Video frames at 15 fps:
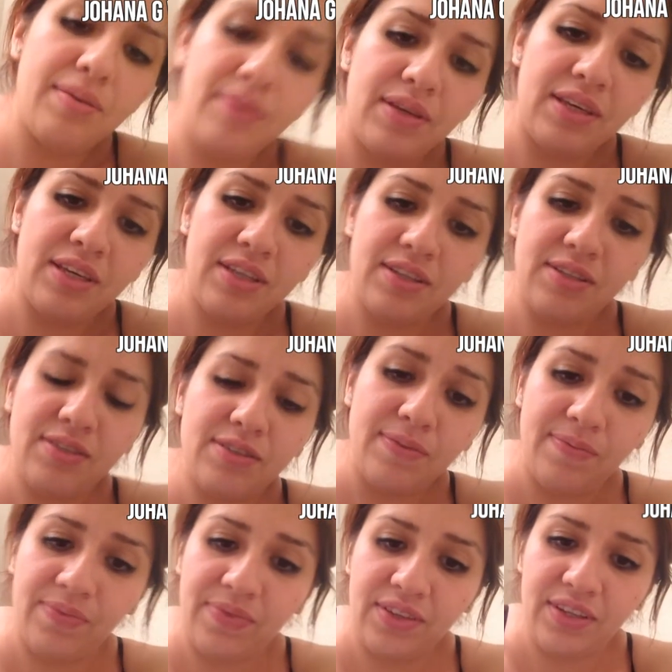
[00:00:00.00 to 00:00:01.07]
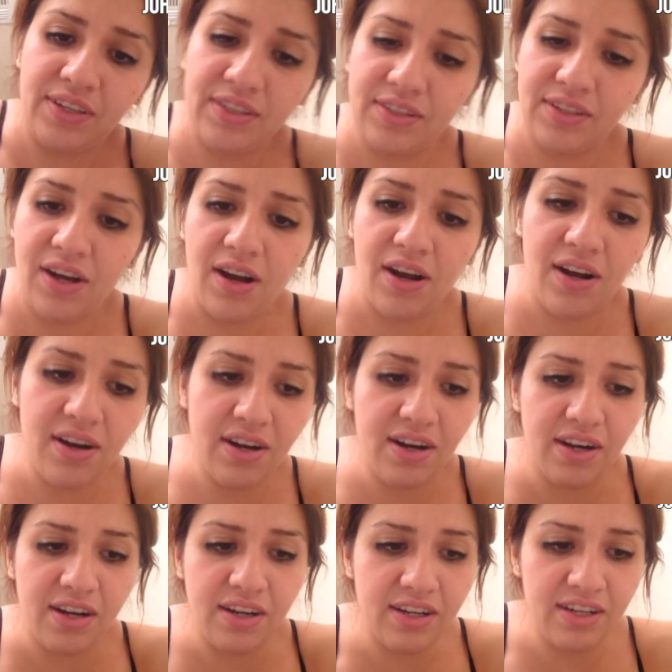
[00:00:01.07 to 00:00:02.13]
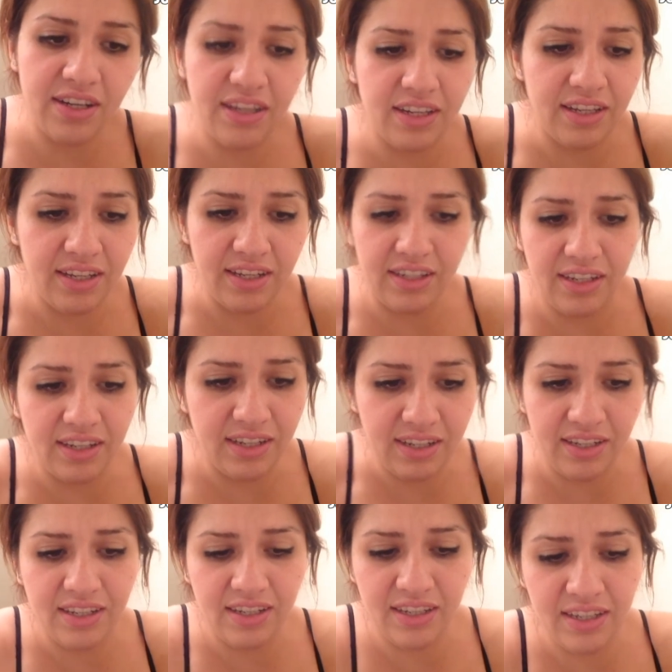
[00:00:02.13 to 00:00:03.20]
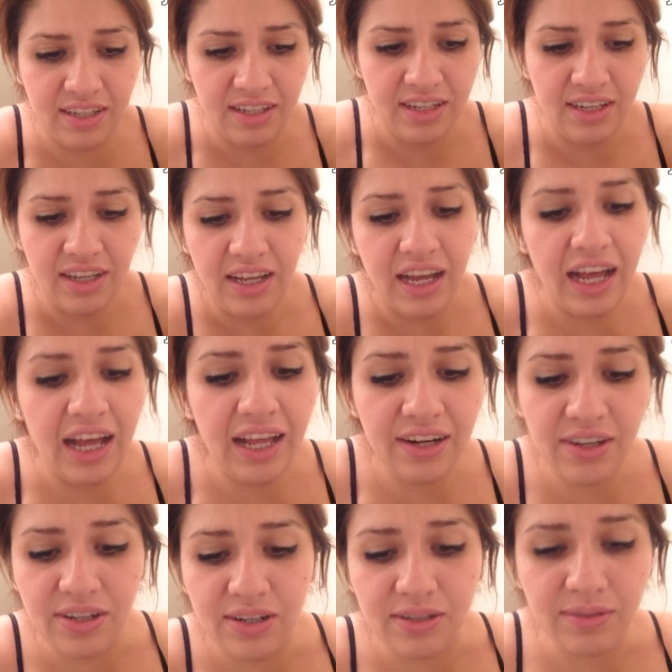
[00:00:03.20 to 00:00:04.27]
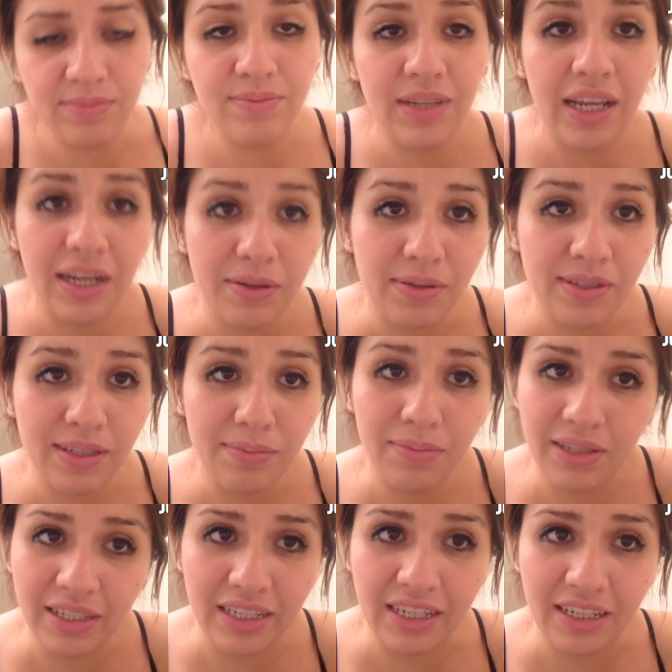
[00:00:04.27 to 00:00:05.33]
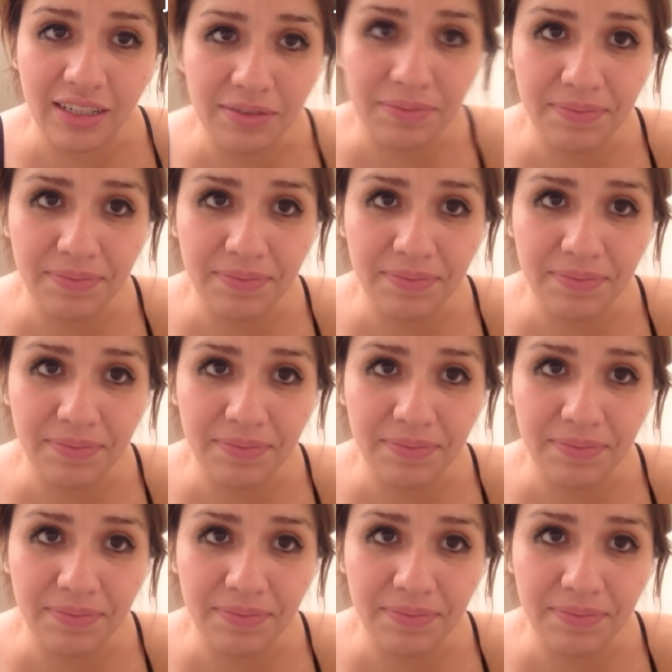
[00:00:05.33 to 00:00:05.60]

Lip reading: because it's hard and I don't know. Anyways, I'm cleaning.